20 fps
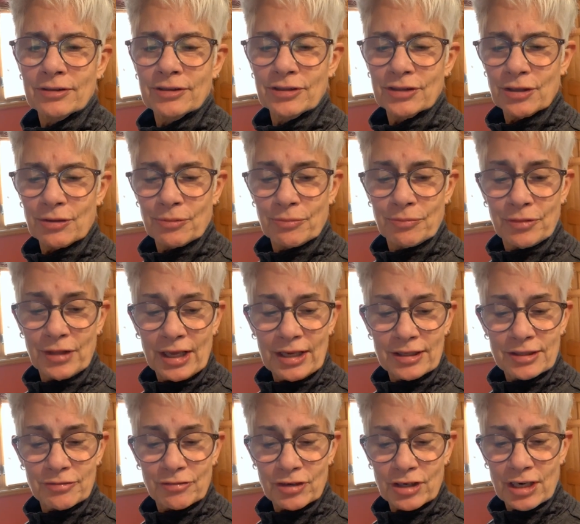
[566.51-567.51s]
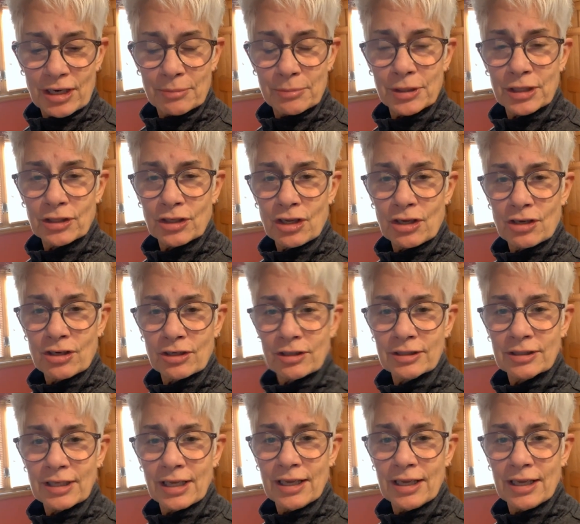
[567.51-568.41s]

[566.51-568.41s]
So thanks for coming along.